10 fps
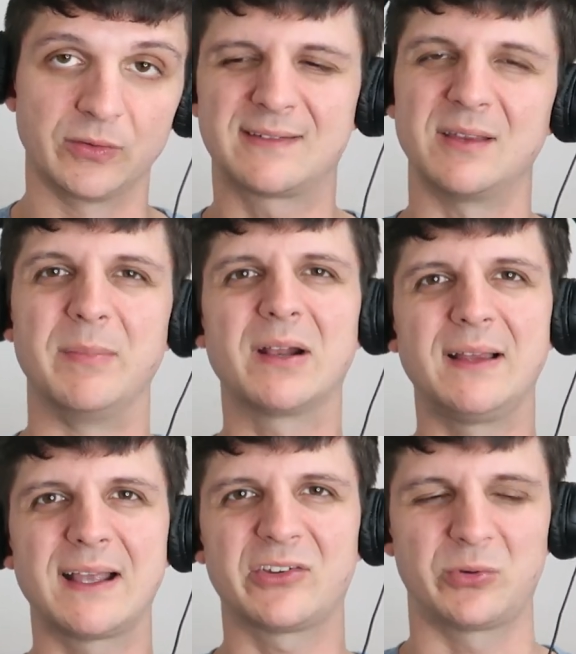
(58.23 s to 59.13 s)
It's the middle,
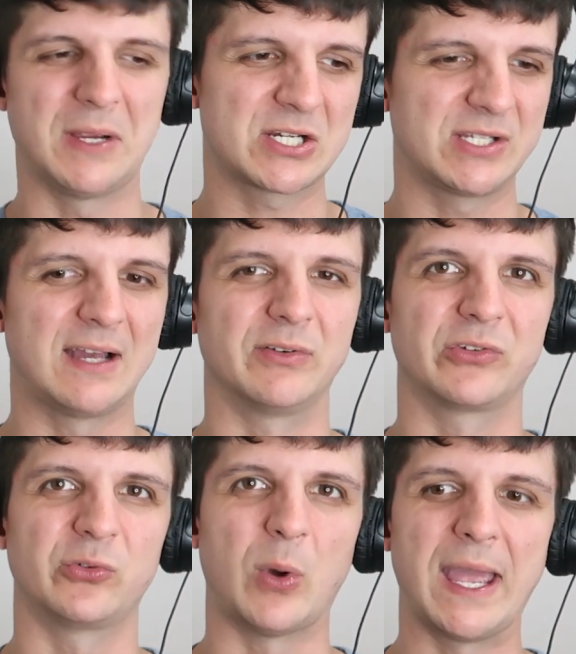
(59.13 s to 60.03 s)
I guess, where you actually have a
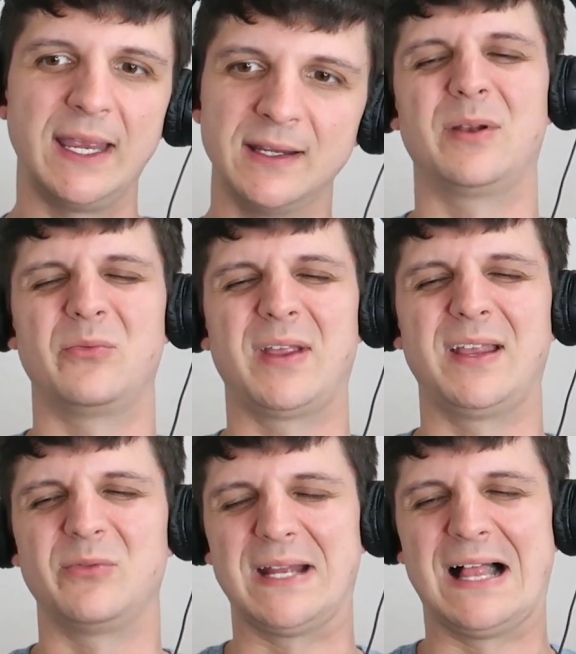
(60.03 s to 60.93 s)
sway, but
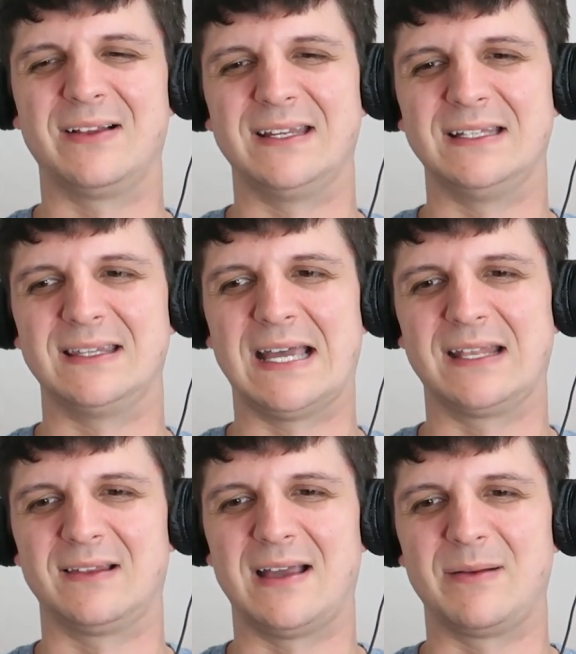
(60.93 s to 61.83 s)
in reality,
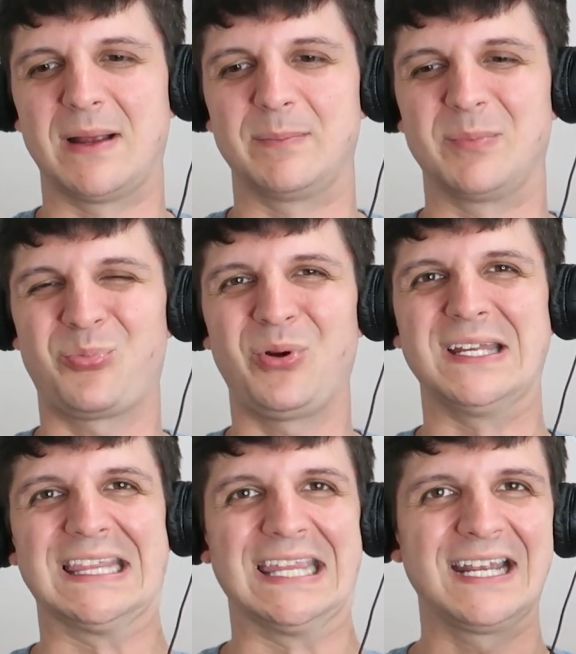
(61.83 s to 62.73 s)
that line might be
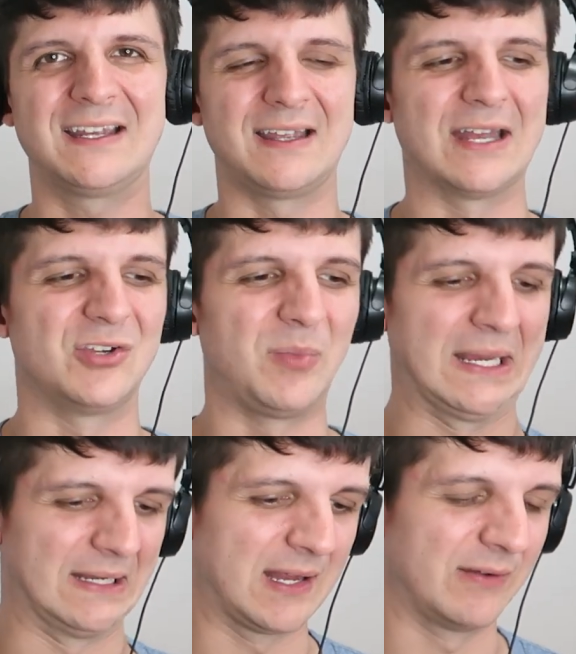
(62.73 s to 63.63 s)
pretty thick, and you
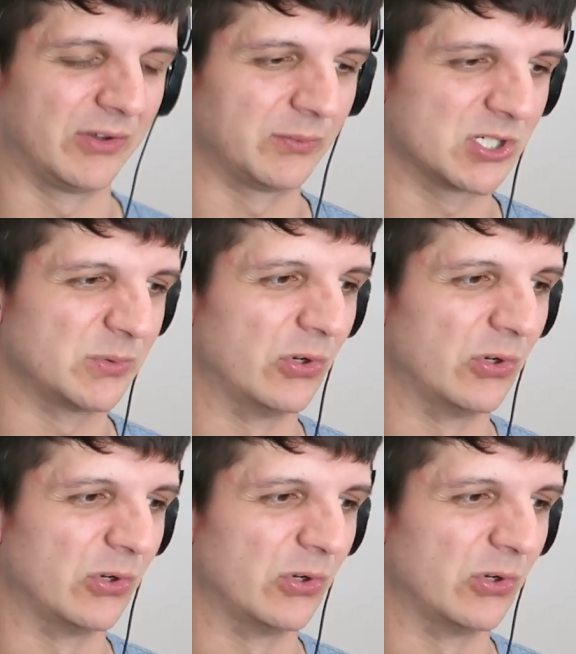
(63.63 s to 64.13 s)
might not have as much